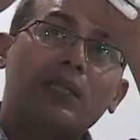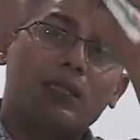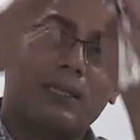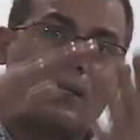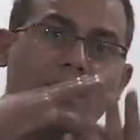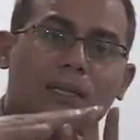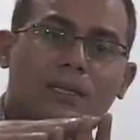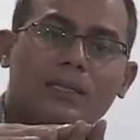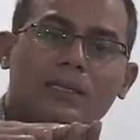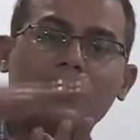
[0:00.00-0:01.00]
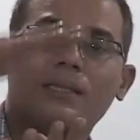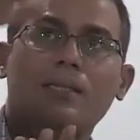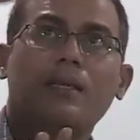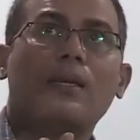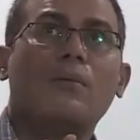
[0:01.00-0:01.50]
this is
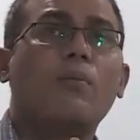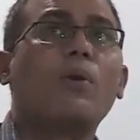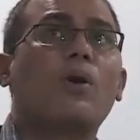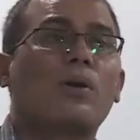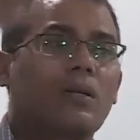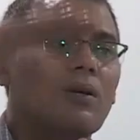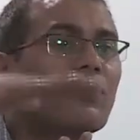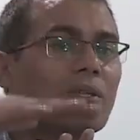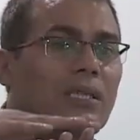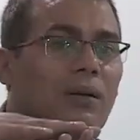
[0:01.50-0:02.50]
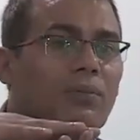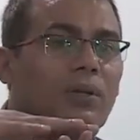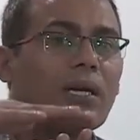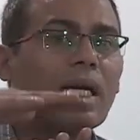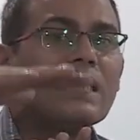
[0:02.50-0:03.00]
blocked, or for example
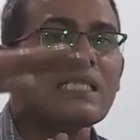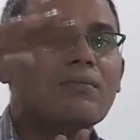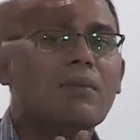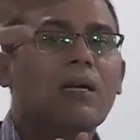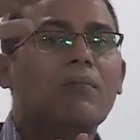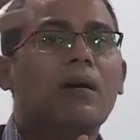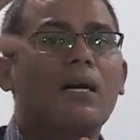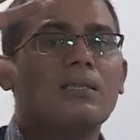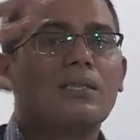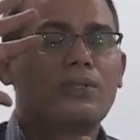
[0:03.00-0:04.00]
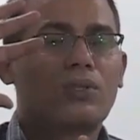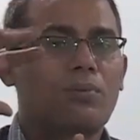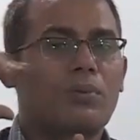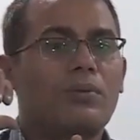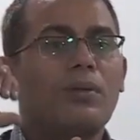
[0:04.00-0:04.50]
the rising magma has
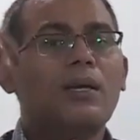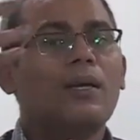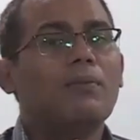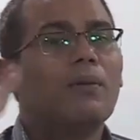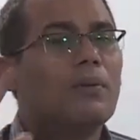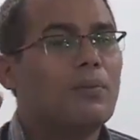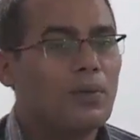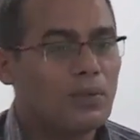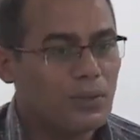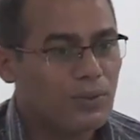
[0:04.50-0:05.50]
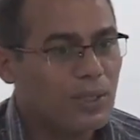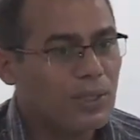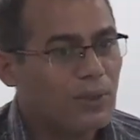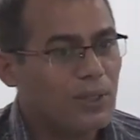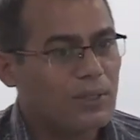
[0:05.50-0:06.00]
stopped, maybe because of
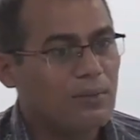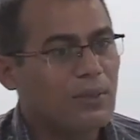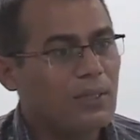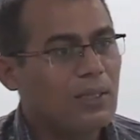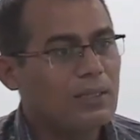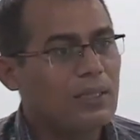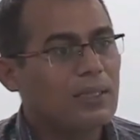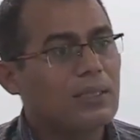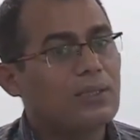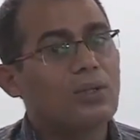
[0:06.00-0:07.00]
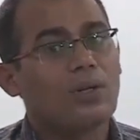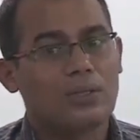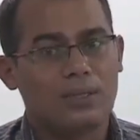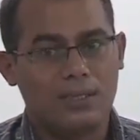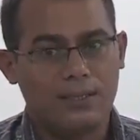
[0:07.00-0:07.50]
radioactive minerals get
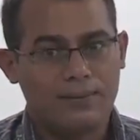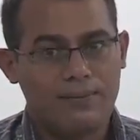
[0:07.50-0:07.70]
exhausted,